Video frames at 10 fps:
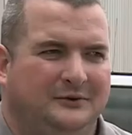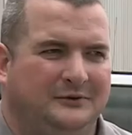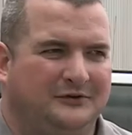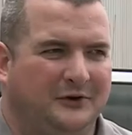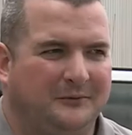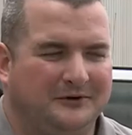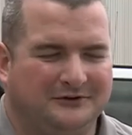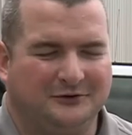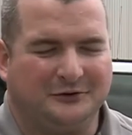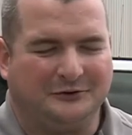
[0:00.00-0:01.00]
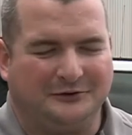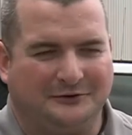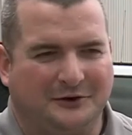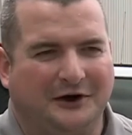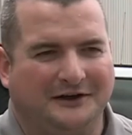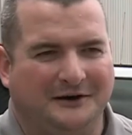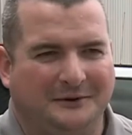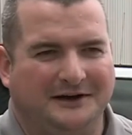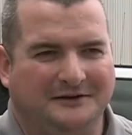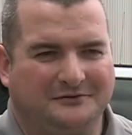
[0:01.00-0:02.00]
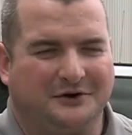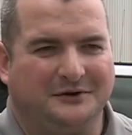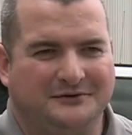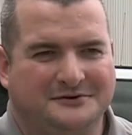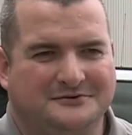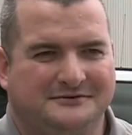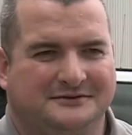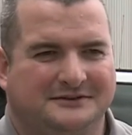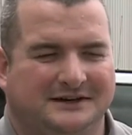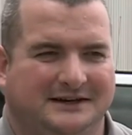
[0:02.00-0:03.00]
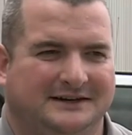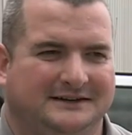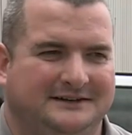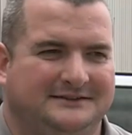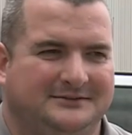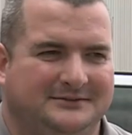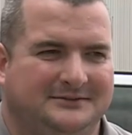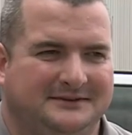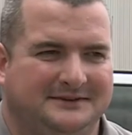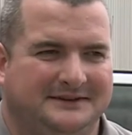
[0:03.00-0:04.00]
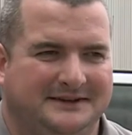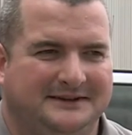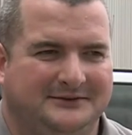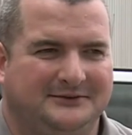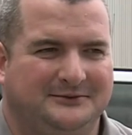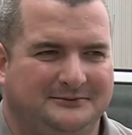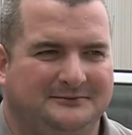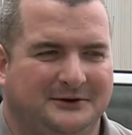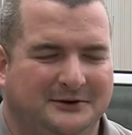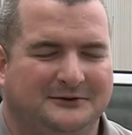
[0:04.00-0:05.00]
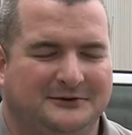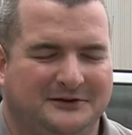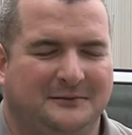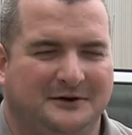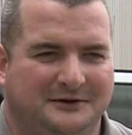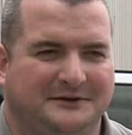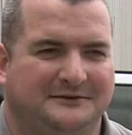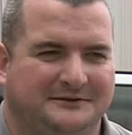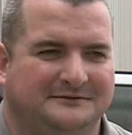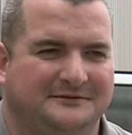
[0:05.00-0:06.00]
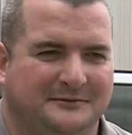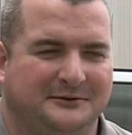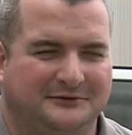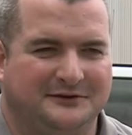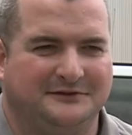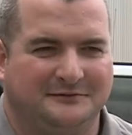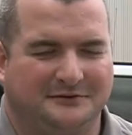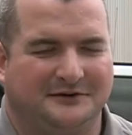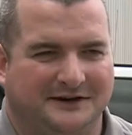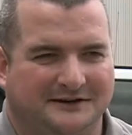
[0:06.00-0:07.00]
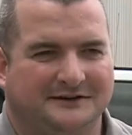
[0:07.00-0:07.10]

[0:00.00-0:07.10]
With someone is literally rotting away in front of you, uh, it's it turns the stomach of even the most seasoned provider.